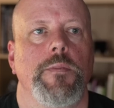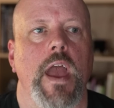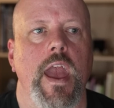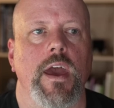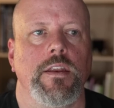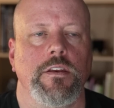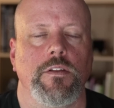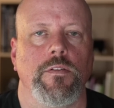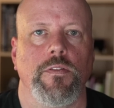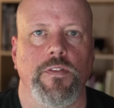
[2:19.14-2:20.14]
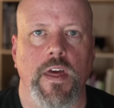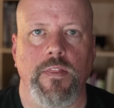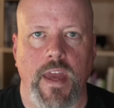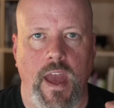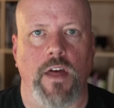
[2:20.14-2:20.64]
And then
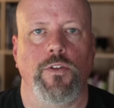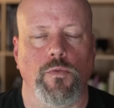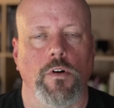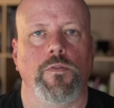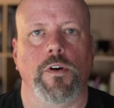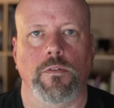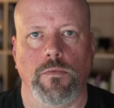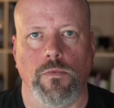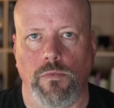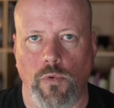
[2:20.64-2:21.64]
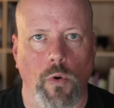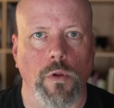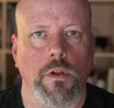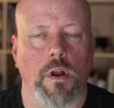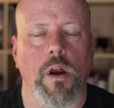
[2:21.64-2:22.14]
they had the rover
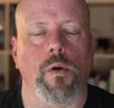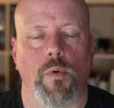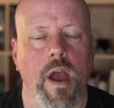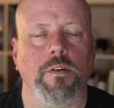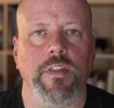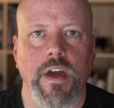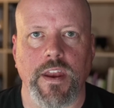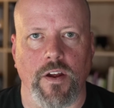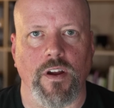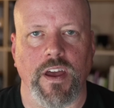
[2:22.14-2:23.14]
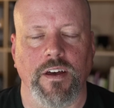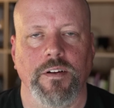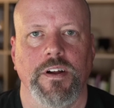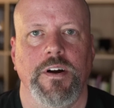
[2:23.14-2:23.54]
roll around in that area